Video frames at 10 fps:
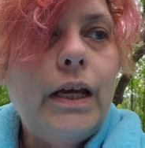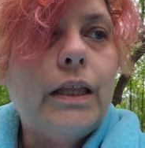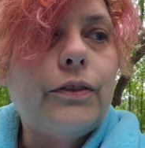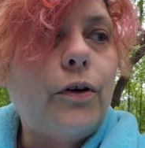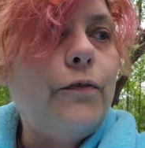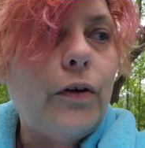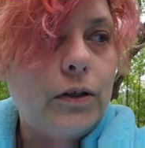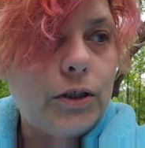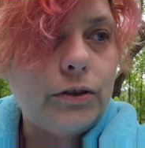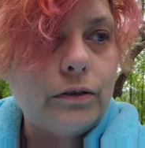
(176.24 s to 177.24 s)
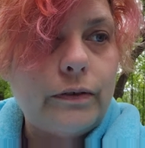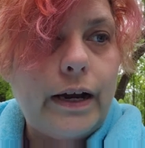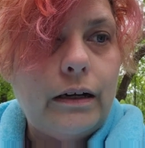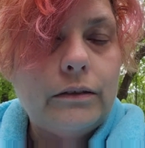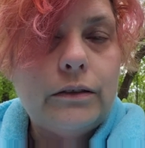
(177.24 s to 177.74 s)
and throw furniture
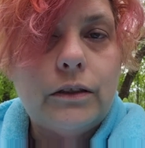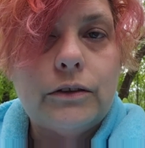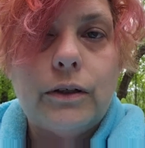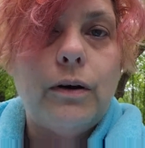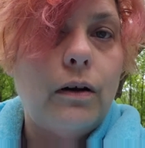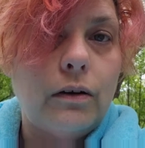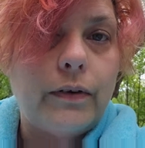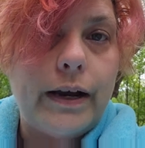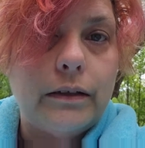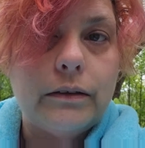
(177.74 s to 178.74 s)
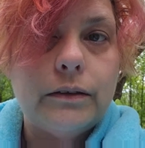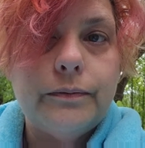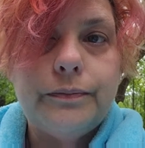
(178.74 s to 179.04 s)
around or throw her around.